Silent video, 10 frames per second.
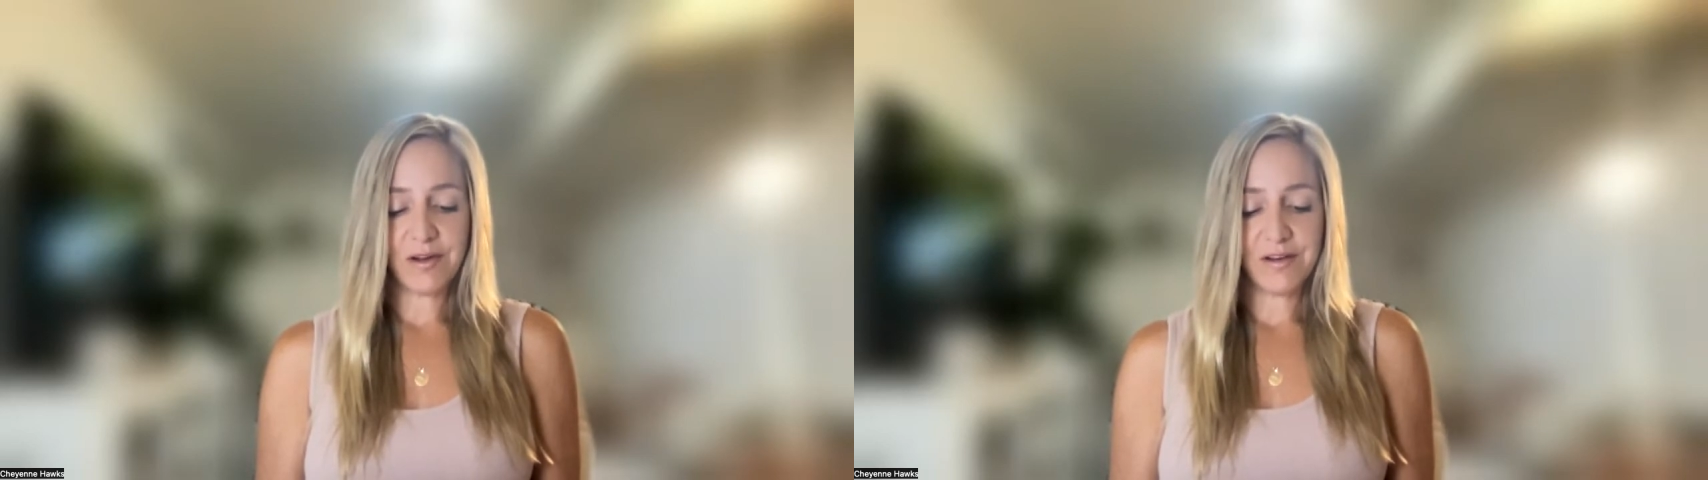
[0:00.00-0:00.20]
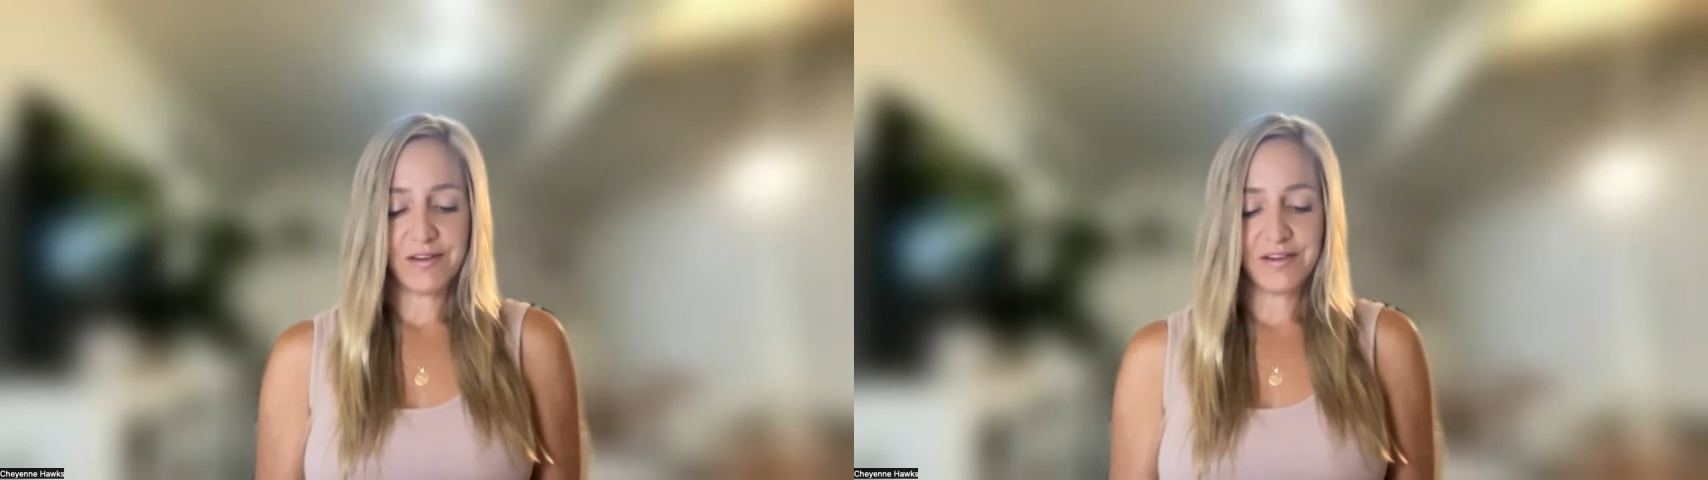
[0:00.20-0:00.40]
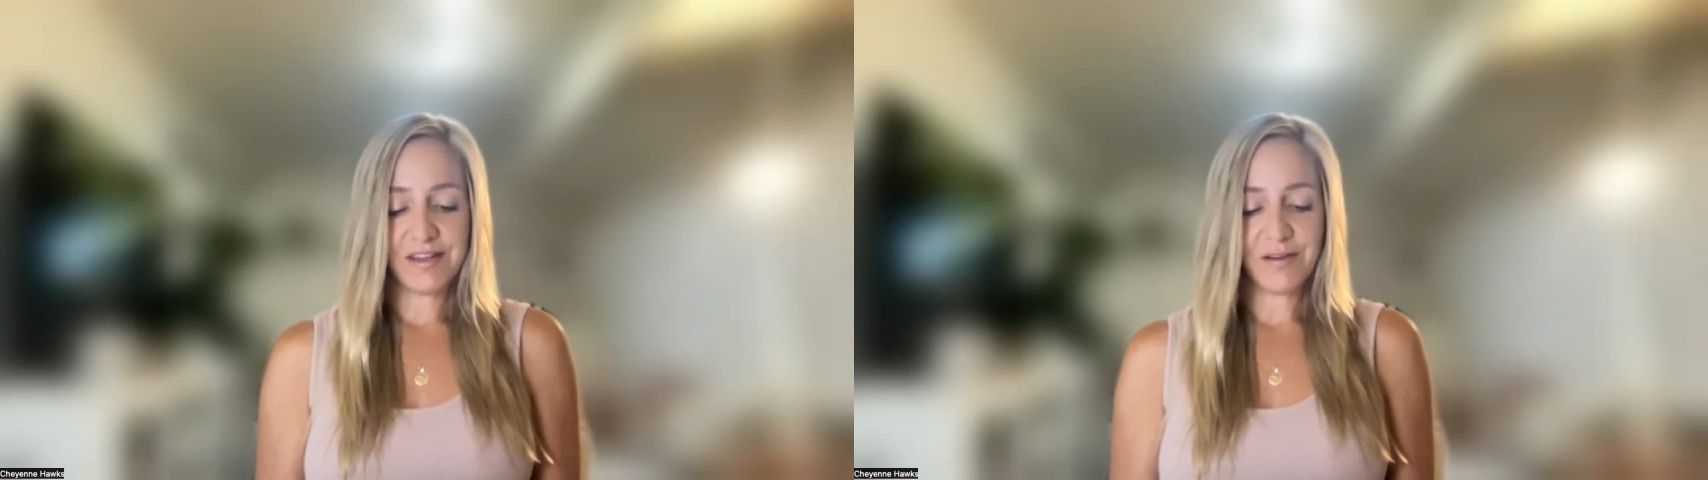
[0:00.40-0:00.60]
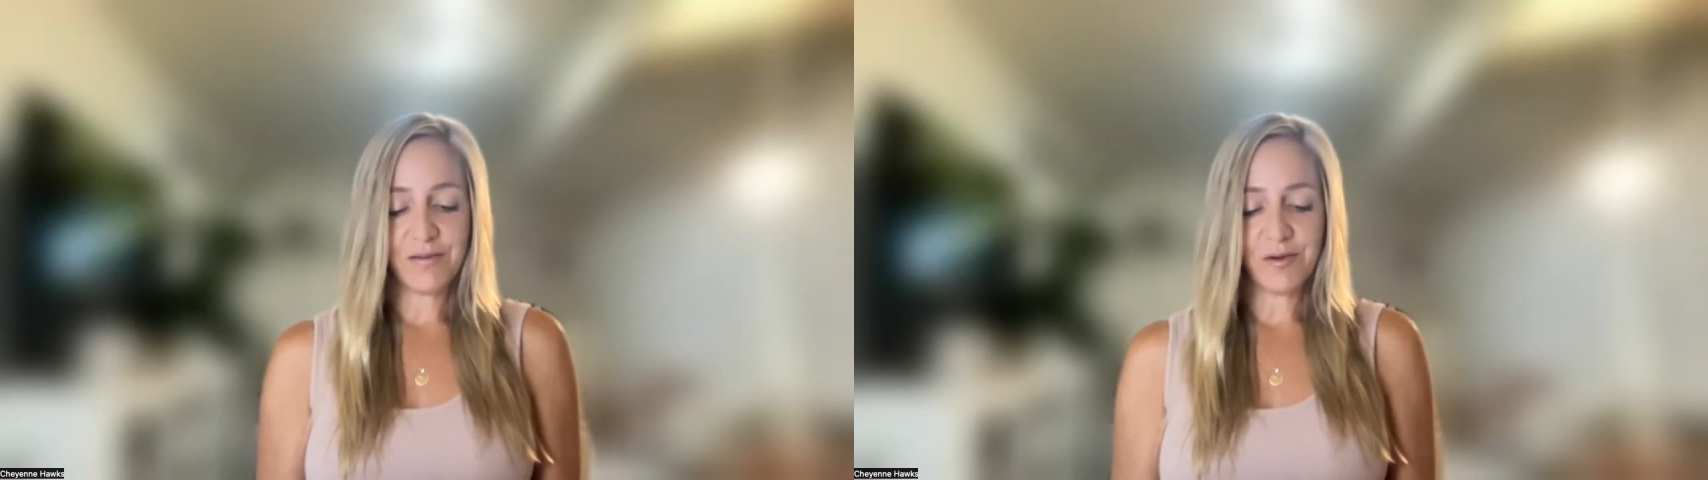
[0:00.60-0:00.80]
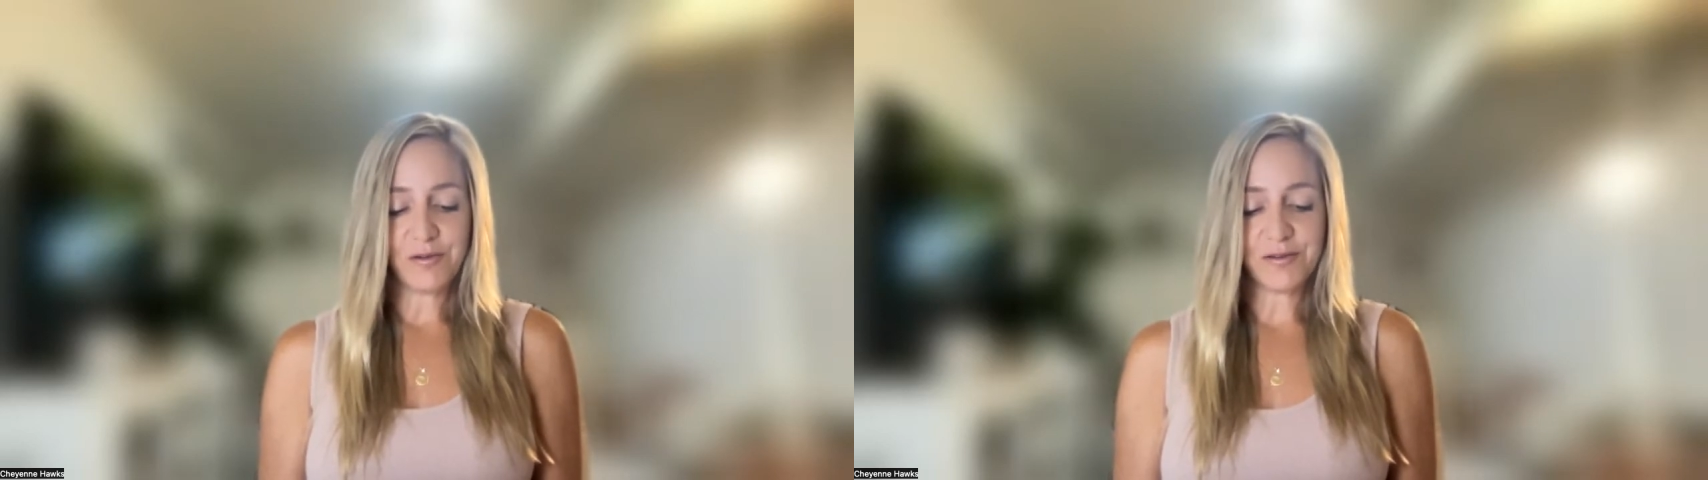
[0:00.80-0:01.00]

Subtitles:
to think of those